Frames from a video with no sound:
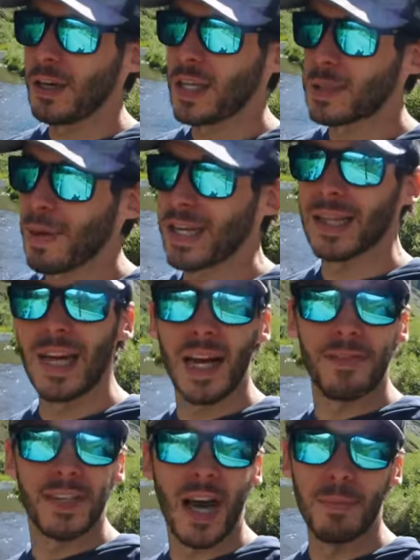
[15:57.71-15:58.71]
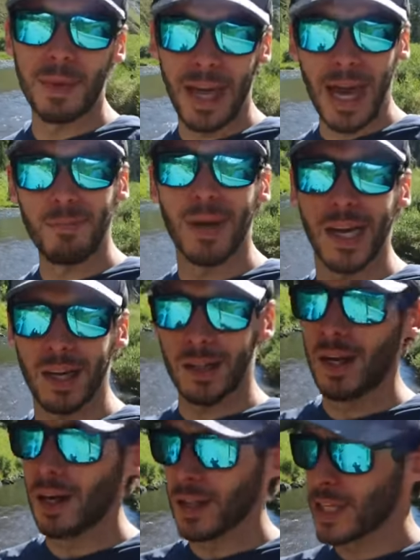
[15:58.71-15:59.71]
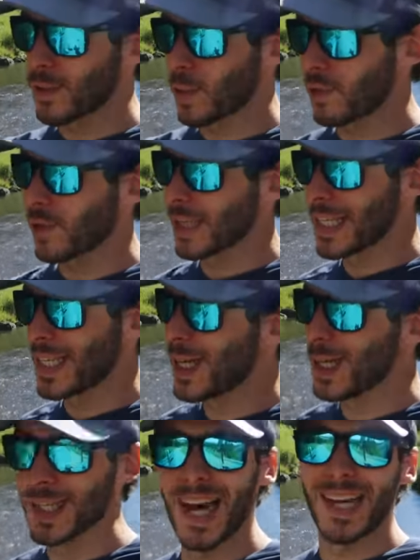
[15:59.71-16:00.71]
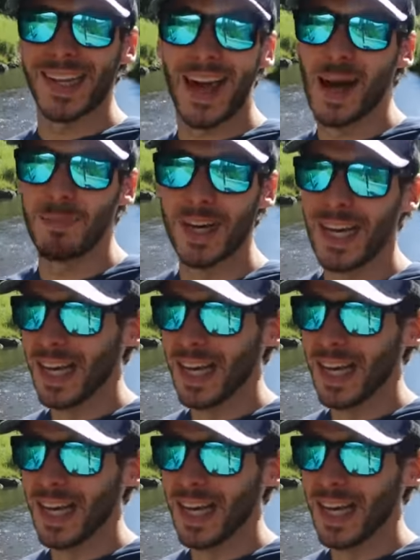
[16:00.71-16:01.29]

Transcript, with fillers: You could spend a lifetime camping along this river and still not camp